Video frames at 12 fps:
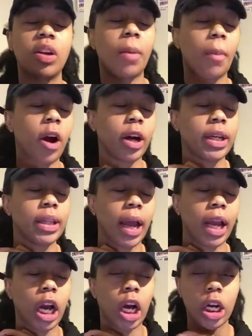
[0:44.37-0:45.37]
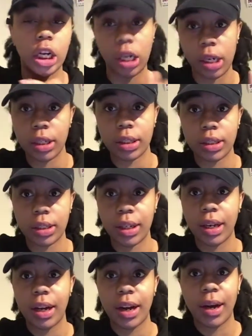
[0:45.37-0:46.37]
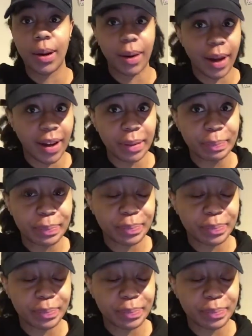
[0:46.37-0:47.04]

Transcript: I'm already like hooked. Okay,